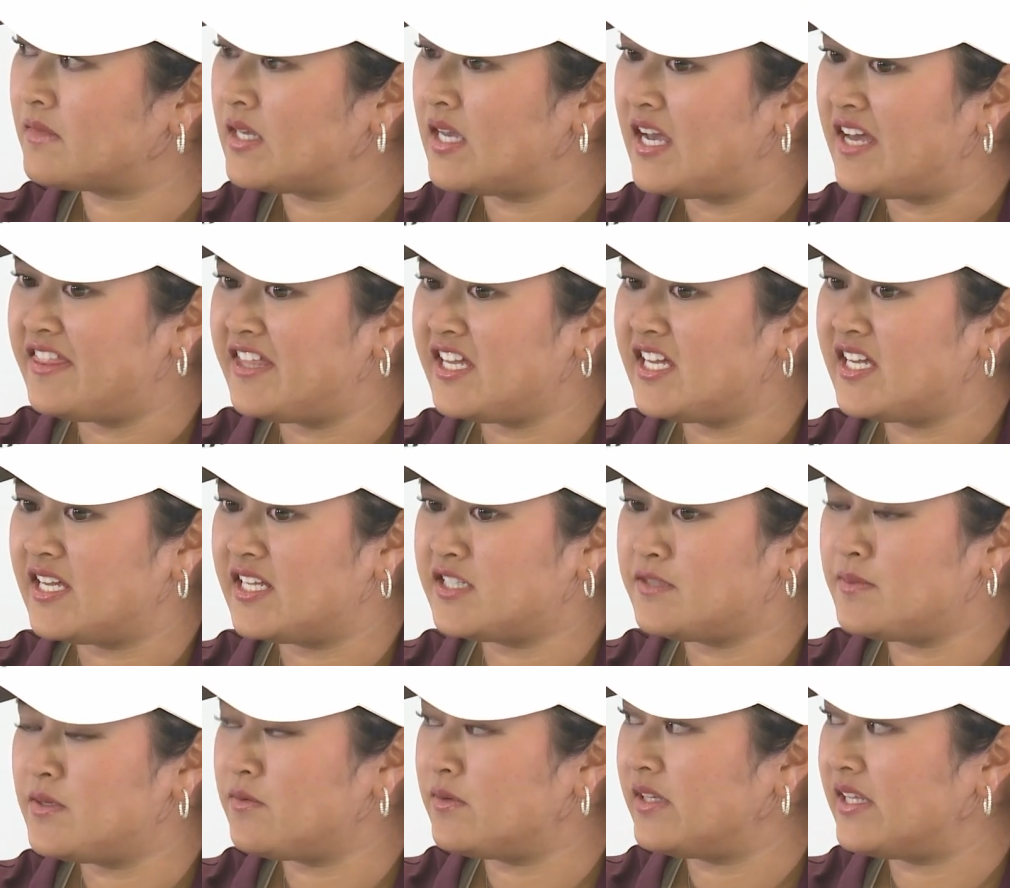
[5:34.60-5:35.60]
I think it
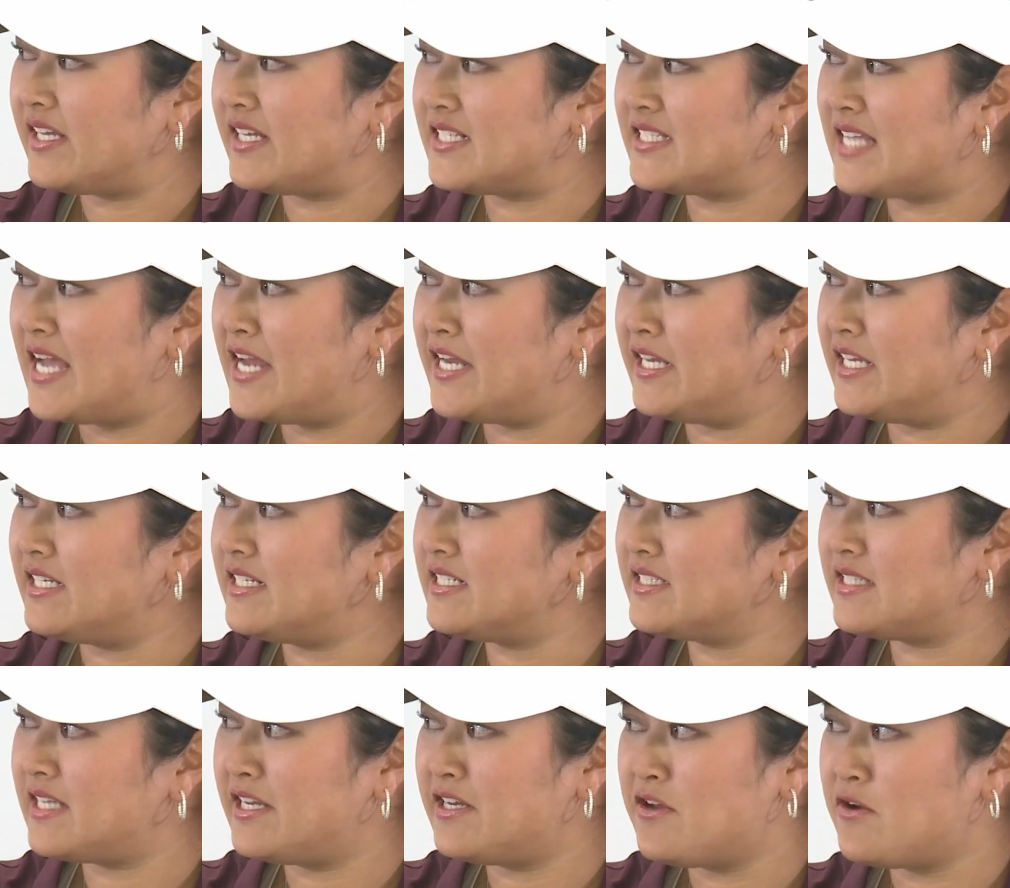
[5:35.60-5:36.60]
gets me really excited
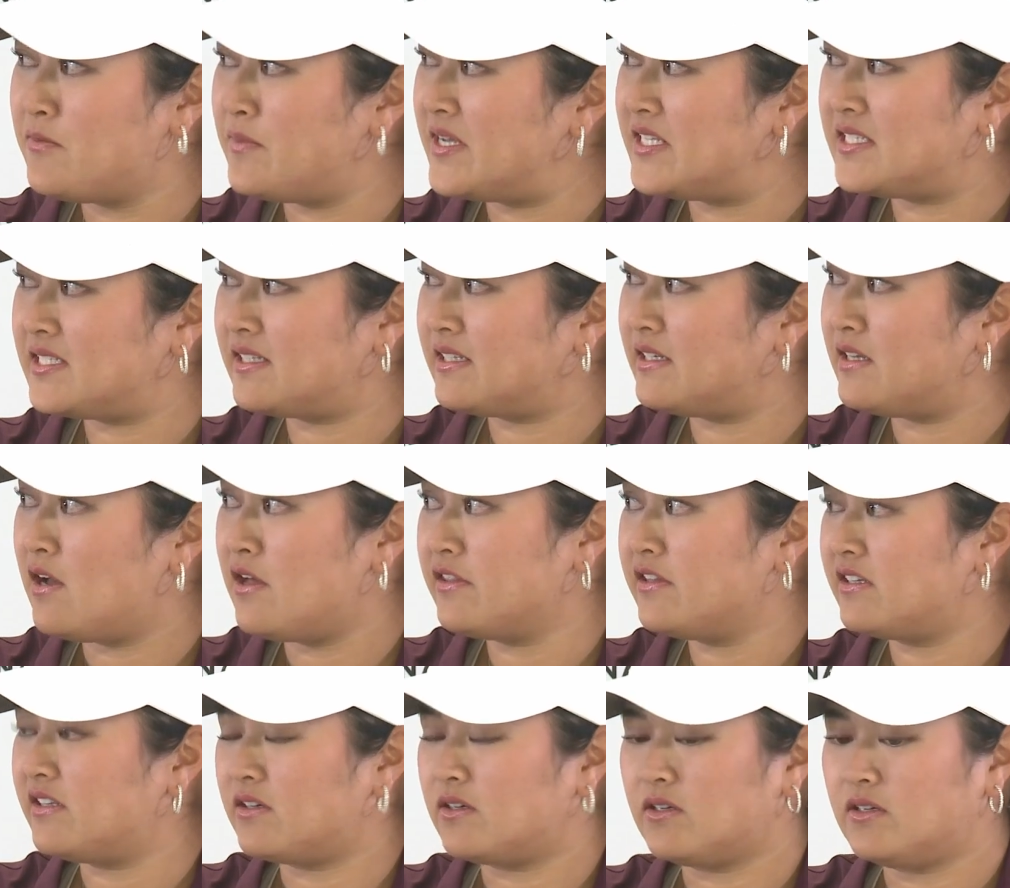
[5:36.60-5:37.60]
because I know basically all
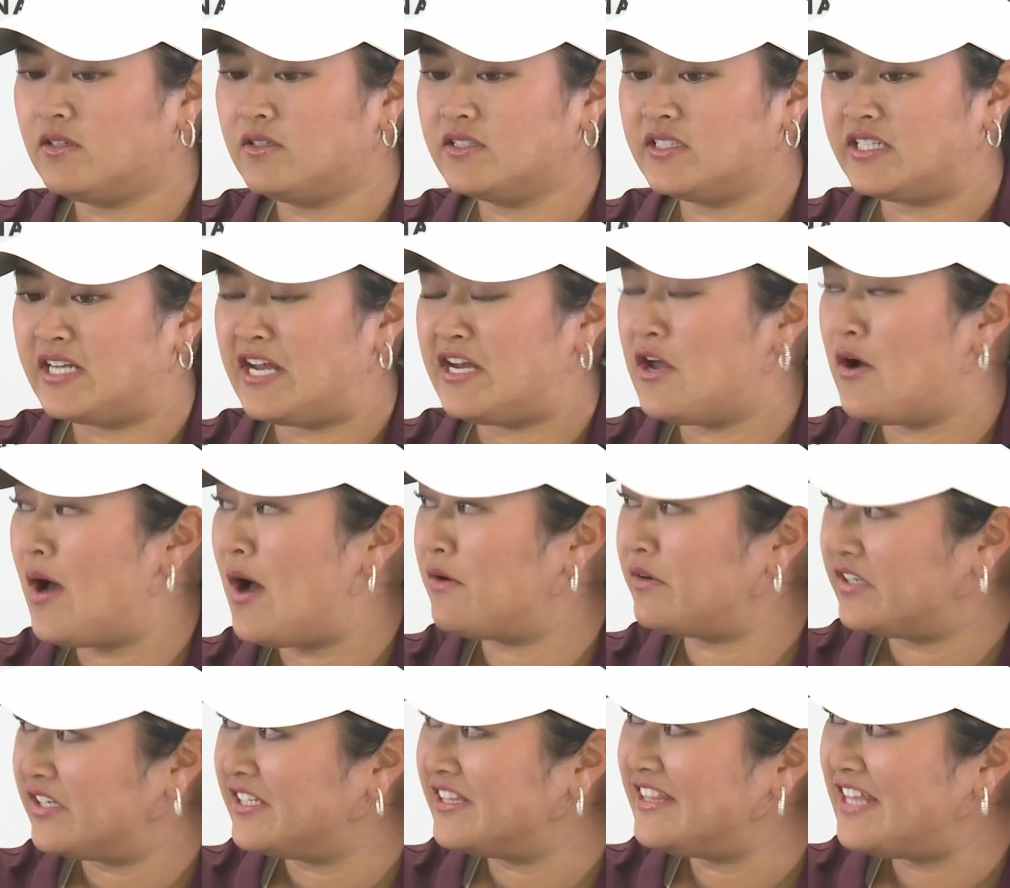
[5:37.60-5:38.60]
the girls and I know how
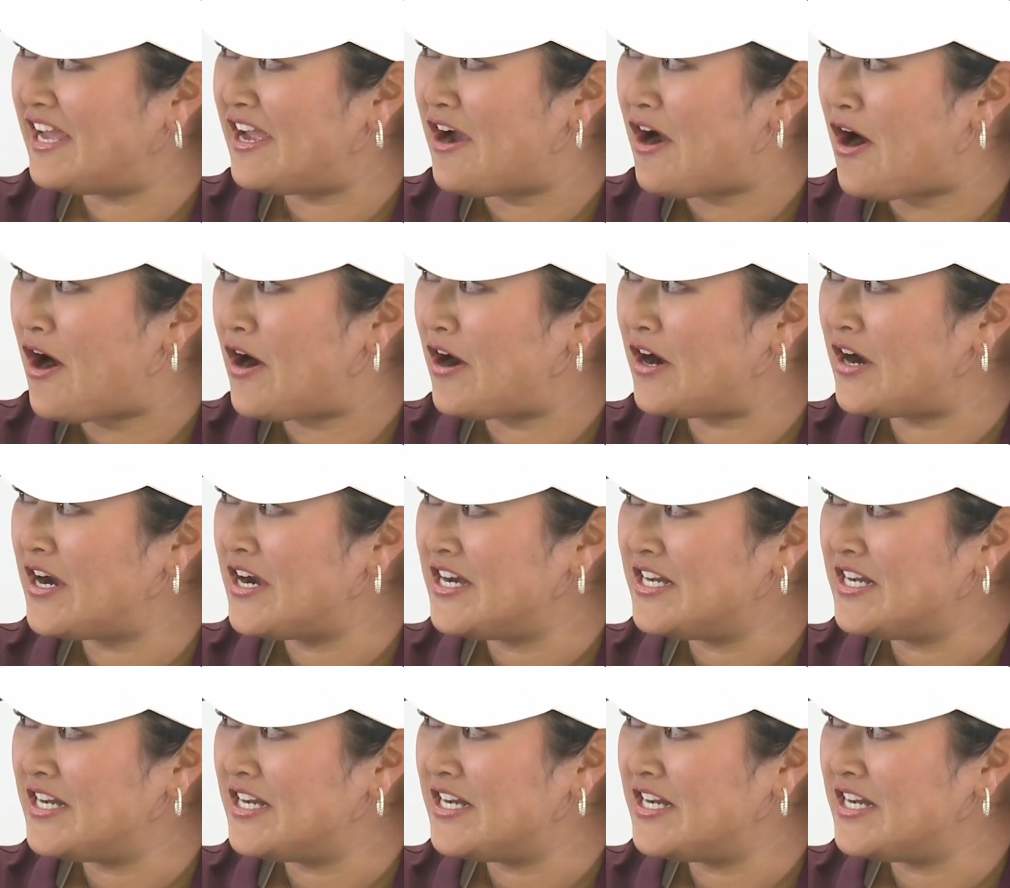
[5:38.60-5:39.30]
good they are.